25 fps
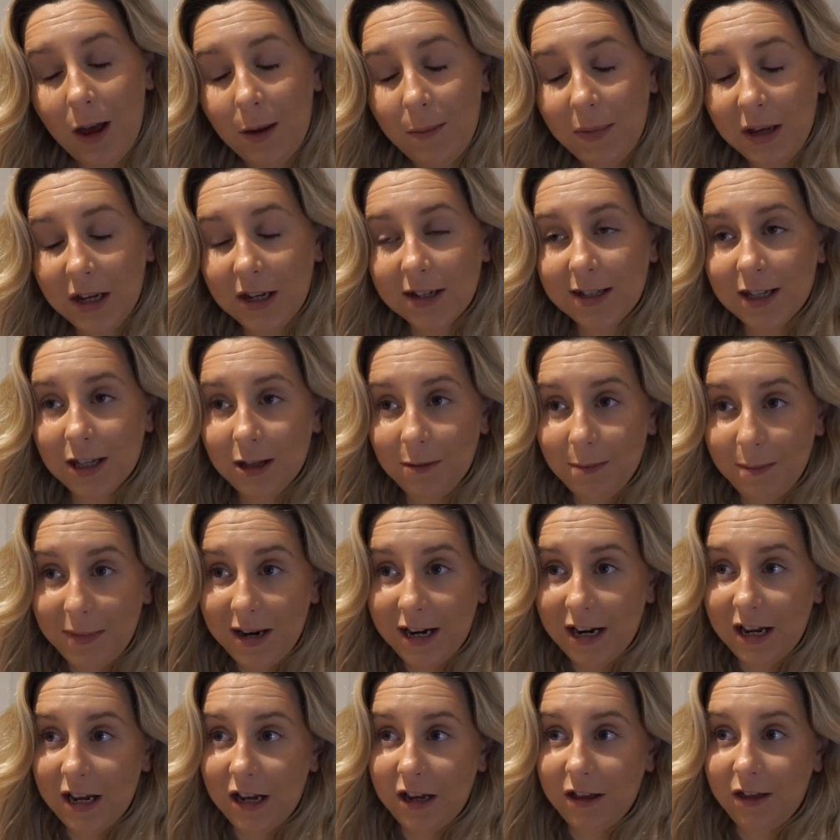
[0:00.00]
because at the
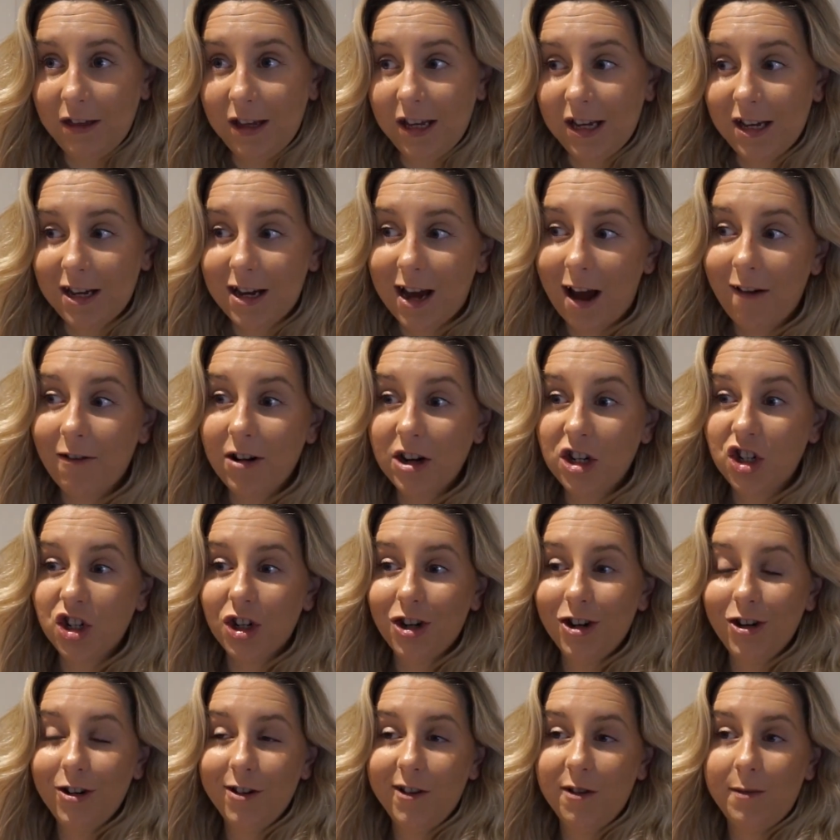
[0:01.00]
minute the garage
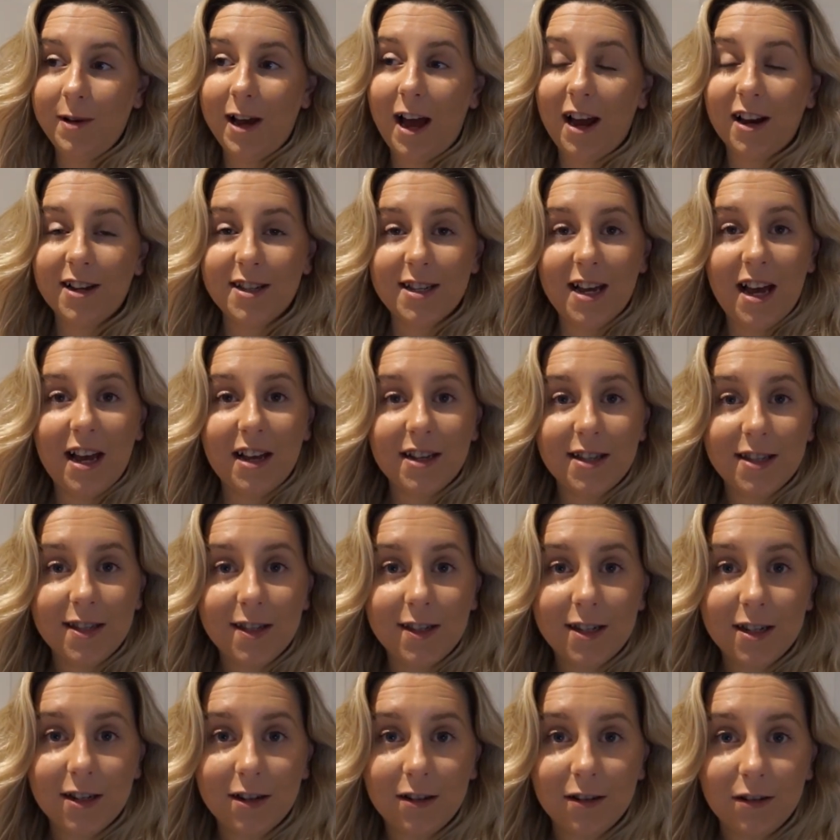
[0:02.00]
can only be
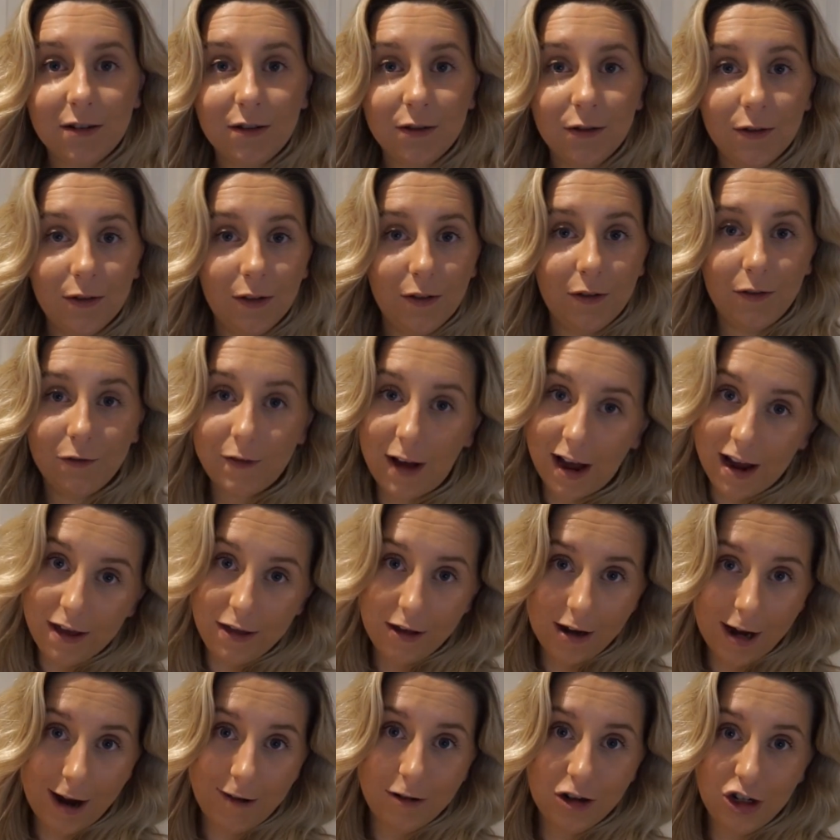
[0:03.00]
accessed via
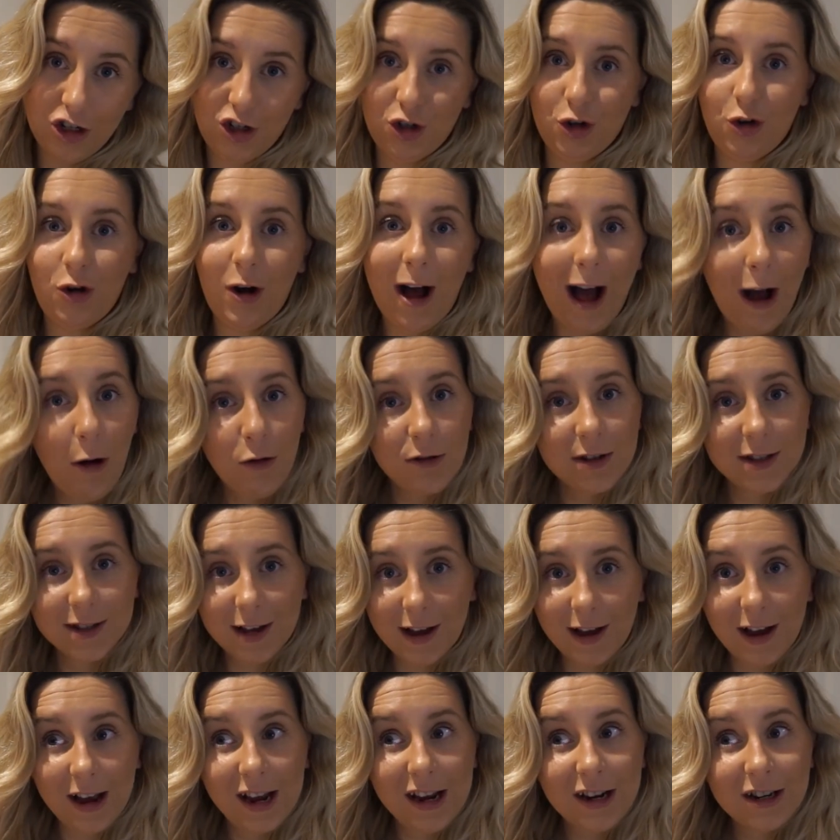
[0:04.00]
the garage door
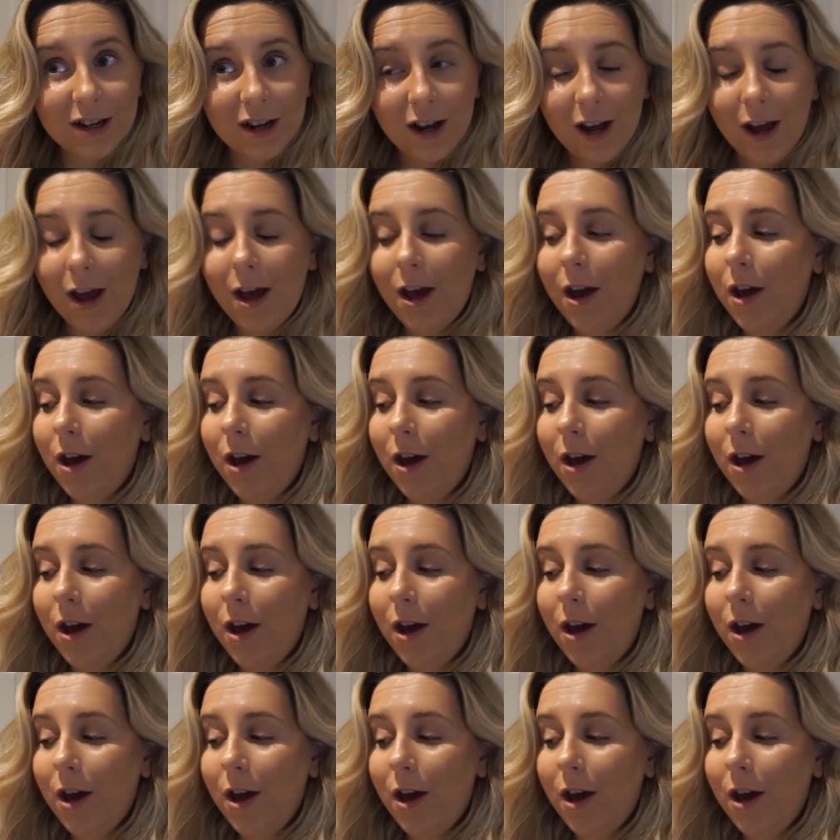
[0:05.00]
outside,